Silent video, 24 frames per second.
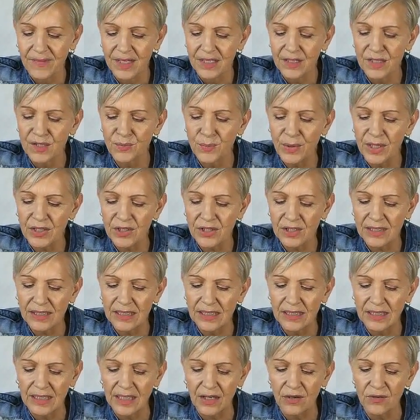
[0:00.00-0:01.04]

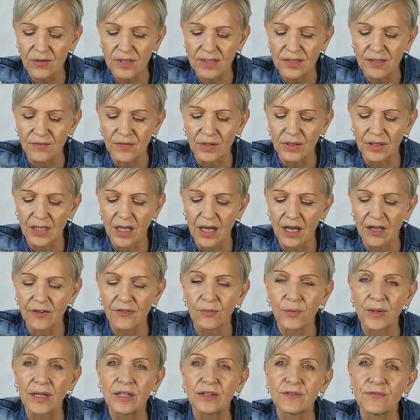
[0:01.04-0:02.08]
especially in the areas of your
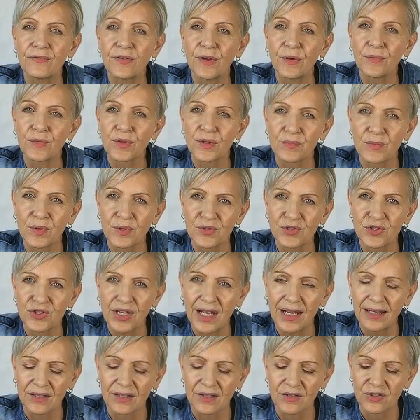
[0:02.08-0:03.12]
life where you felt the most
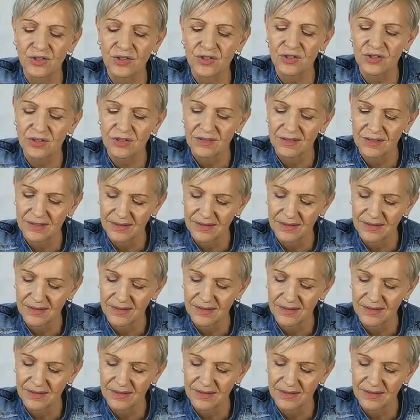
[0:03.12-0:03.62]
challenged.